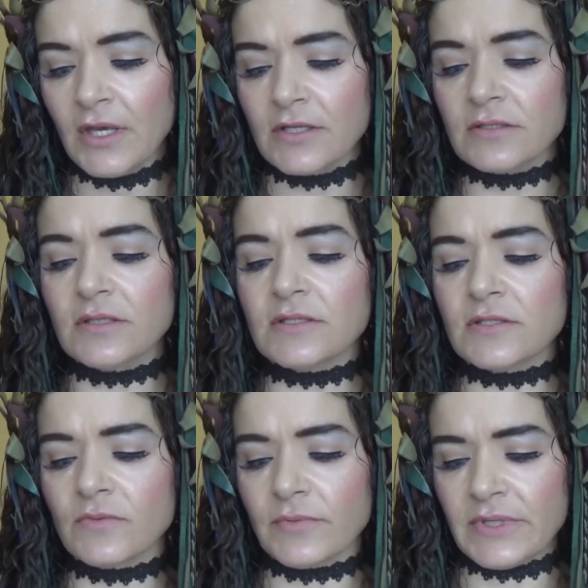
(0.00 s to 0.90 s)
So this
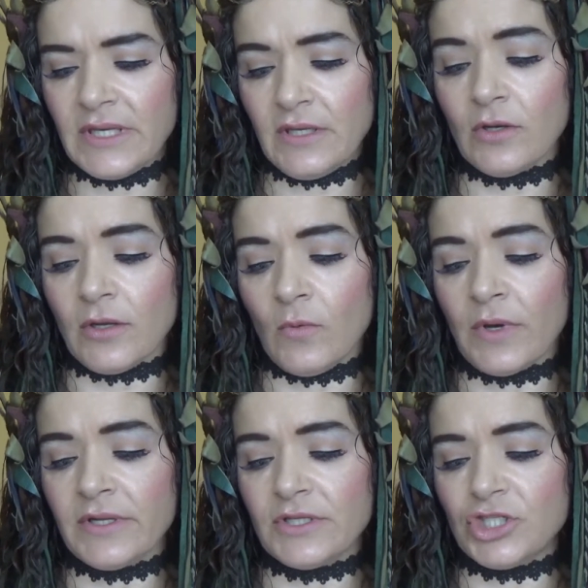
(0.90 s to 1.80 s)
is what he
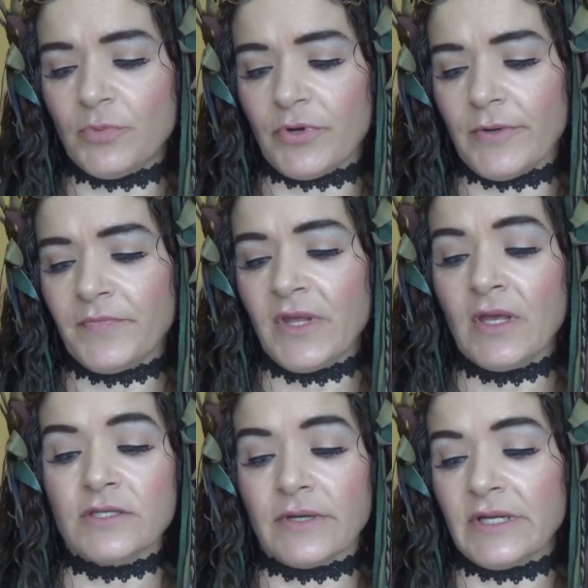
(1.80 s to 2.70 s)
wanted the cheaper,
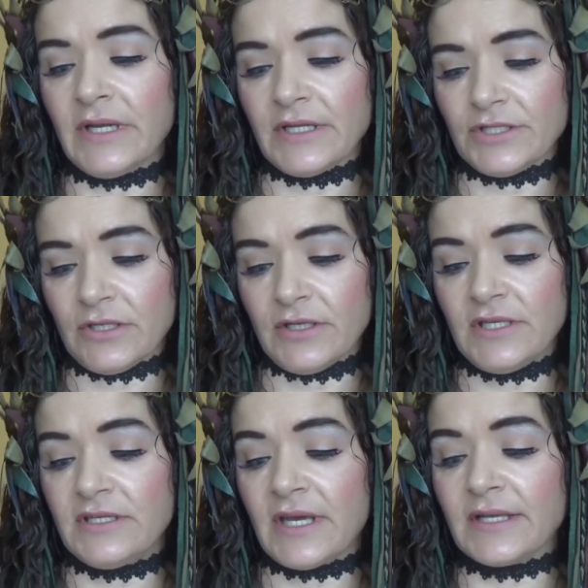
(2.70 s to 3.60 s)
so I didn't answer. So
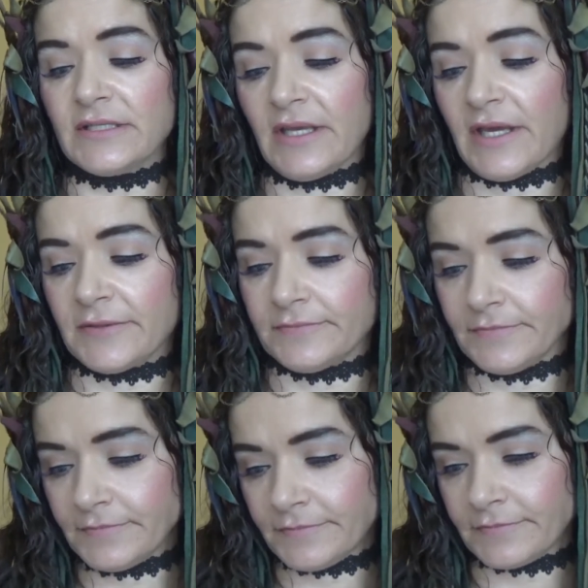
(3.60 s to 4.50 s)
he texts again.
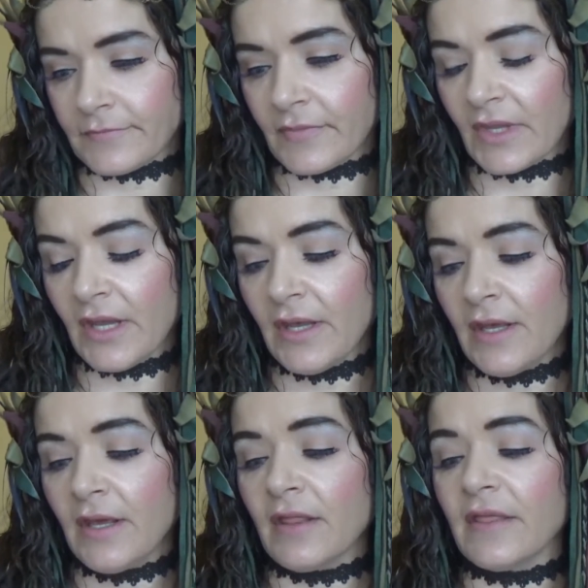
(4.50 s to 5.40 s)

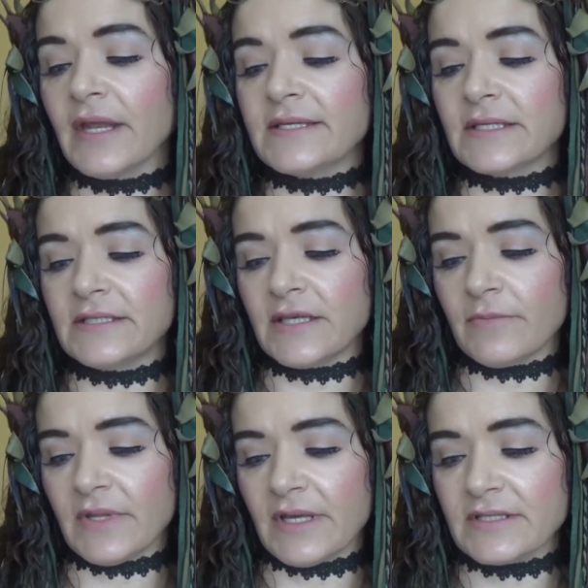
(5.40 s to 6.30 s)
Then I said to him
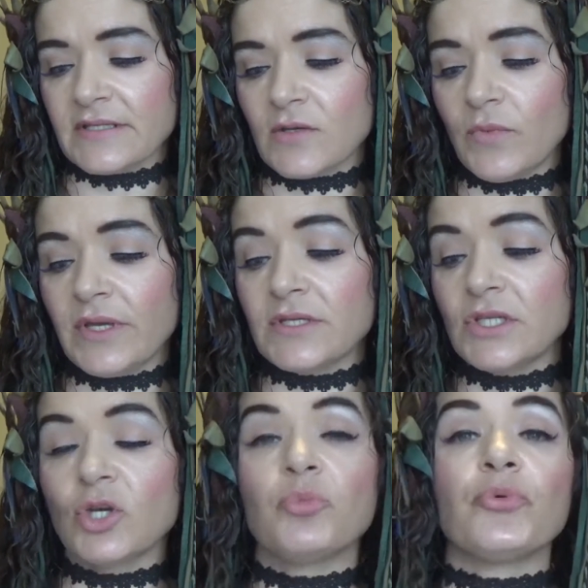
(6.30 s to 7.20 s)
this. I said, we can
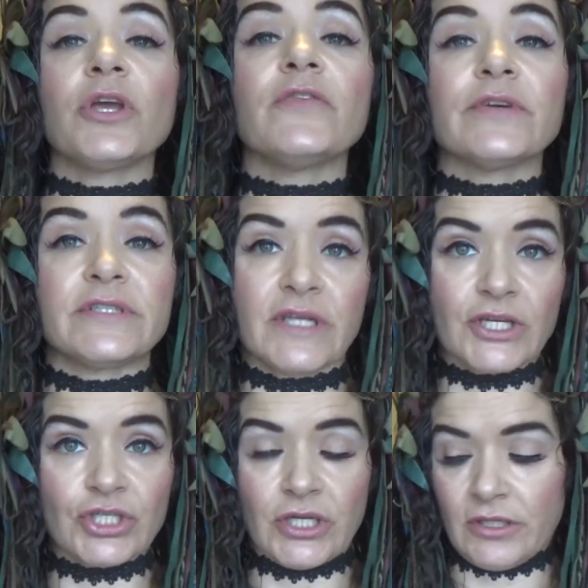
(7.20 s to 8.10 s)
do a briefer
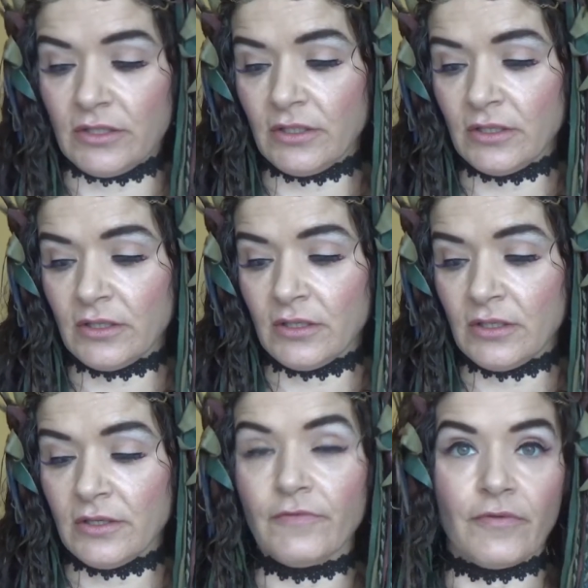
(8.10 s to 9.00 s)
session
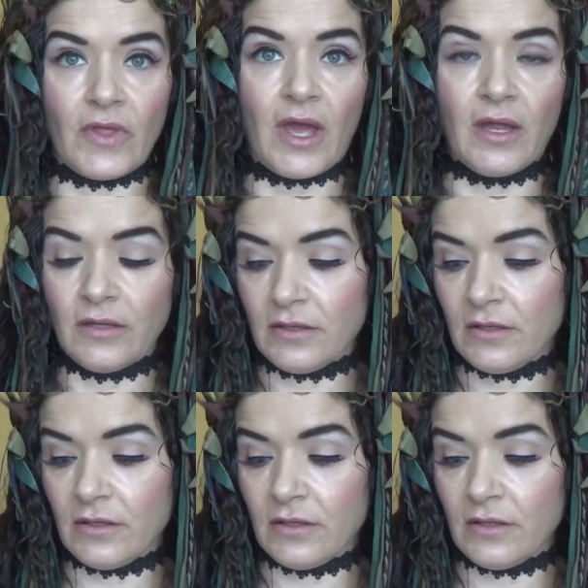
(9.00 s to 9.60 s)
for that.